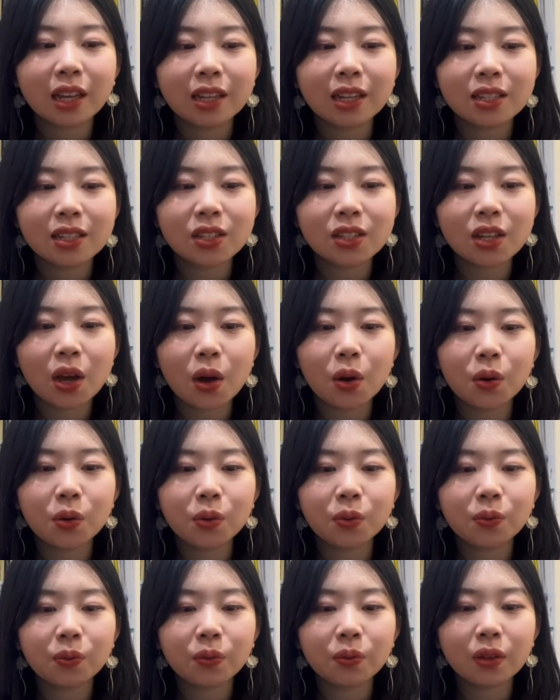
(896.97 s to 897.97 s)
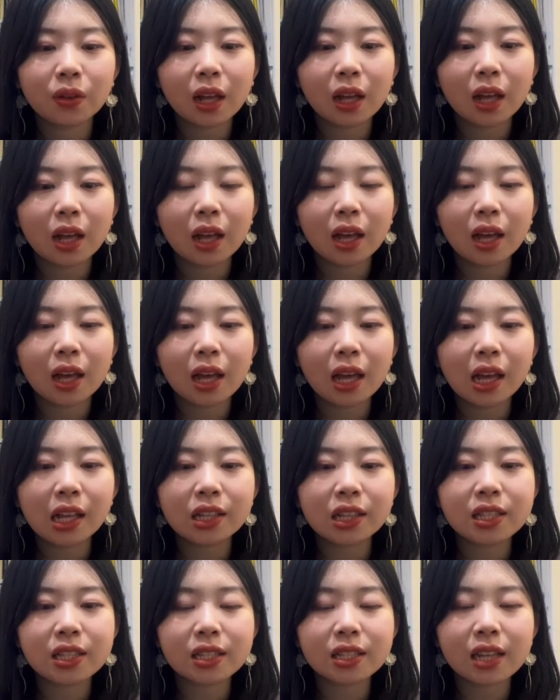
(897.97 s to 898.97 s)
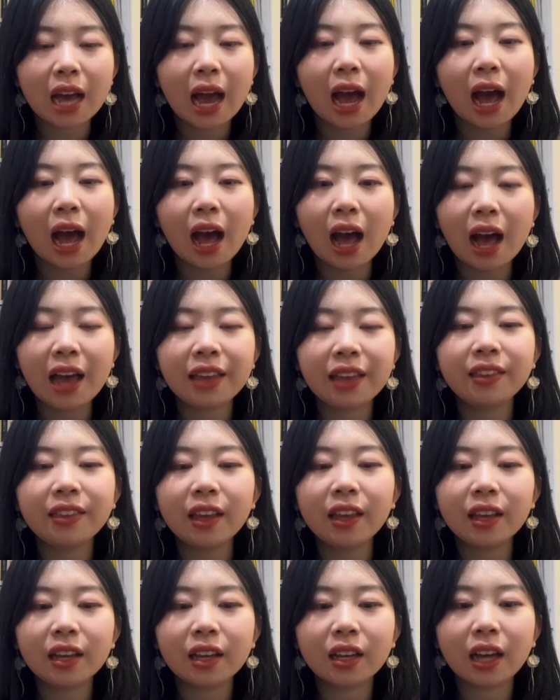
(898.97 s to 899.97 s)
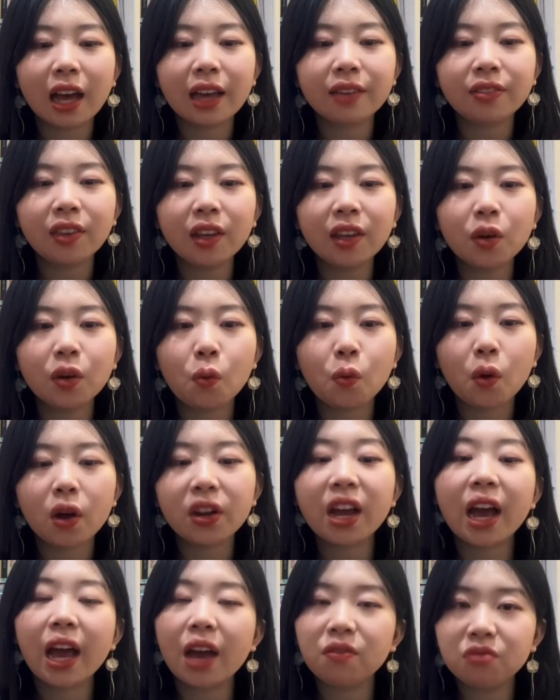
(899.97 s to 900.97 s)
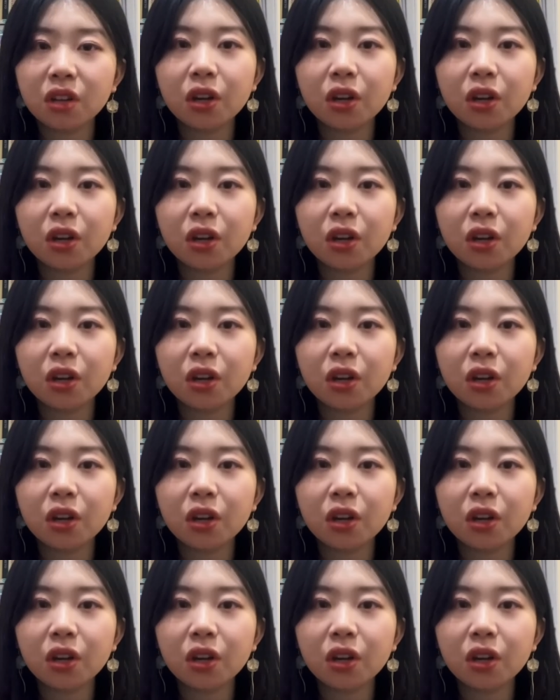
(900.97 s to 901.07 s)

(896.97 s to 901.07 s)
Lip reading: So it's, I think what I have